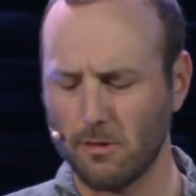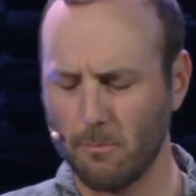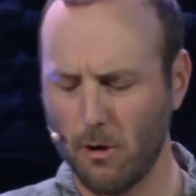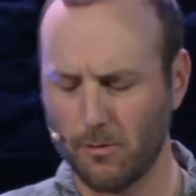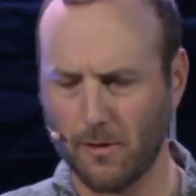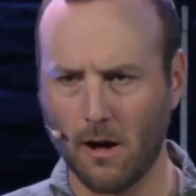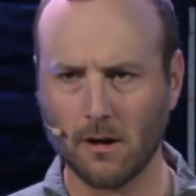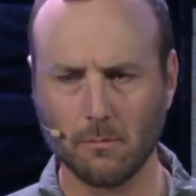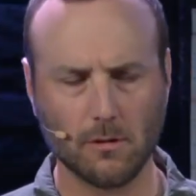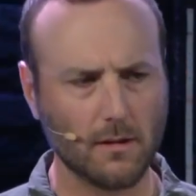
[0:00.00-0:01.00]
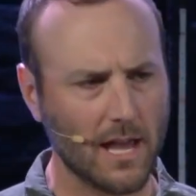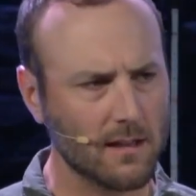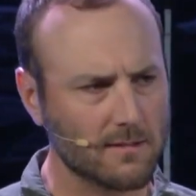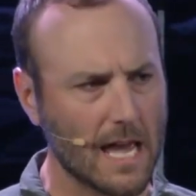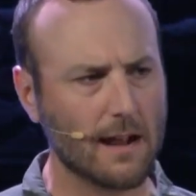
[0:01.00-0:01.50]
they're both audible
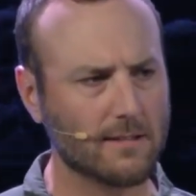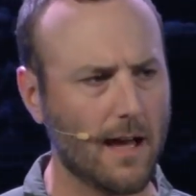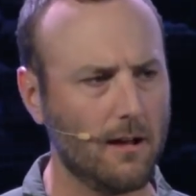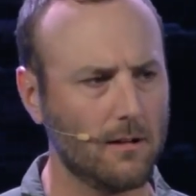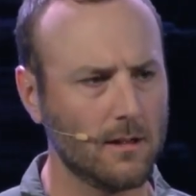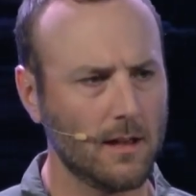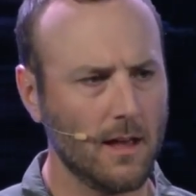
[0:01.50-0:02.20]
and tactile.